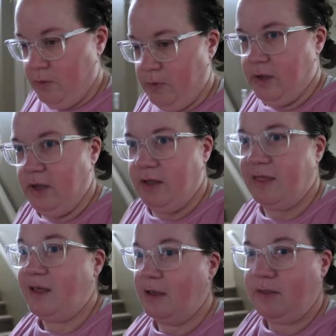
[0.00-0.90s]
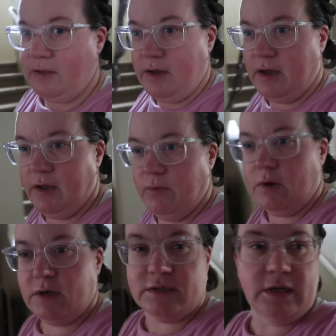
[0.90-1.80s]
We think the guy
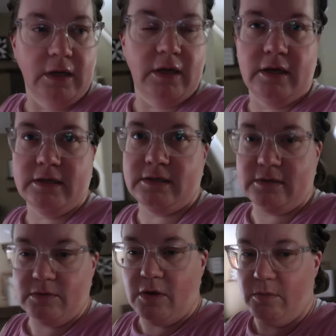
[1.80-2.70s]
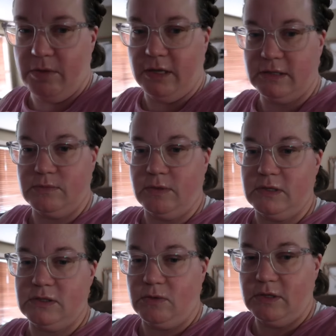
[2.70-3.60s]
works in his complex where the
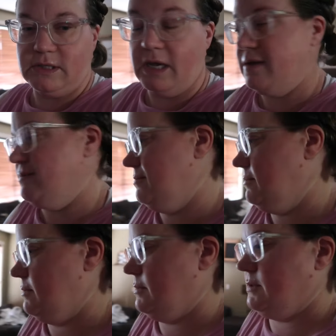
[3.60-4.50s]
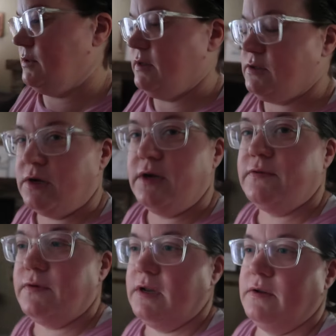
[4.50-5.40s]
store is at. So he's trying to
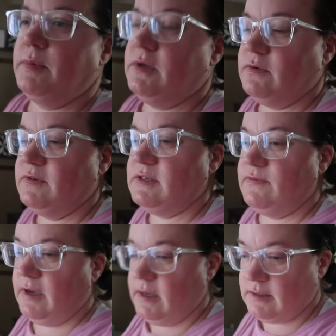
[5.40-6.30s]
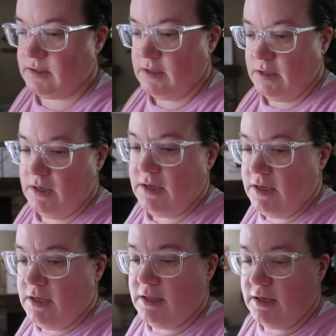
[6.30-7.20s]
find a picture of his face.
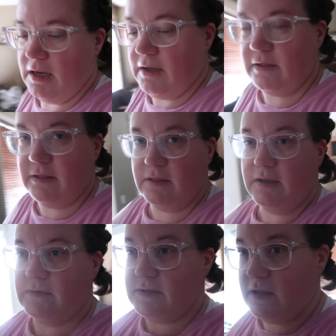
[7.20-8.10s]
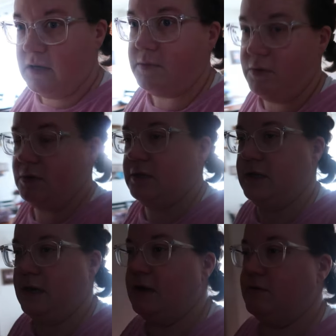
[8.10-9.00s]
The guy lives clear up north
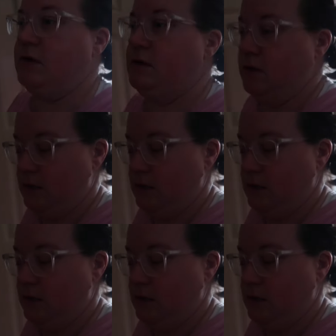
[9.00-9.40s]
in Everett